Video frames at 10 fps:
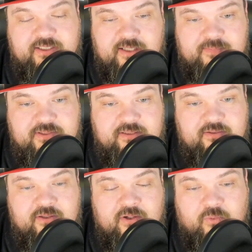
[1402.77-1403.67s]

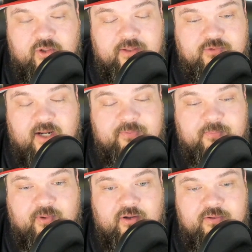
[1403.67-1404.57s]
Jameson Williams dropped the
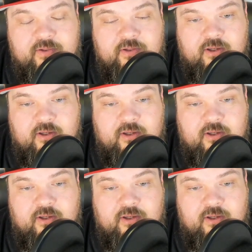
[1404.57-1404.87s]
ball.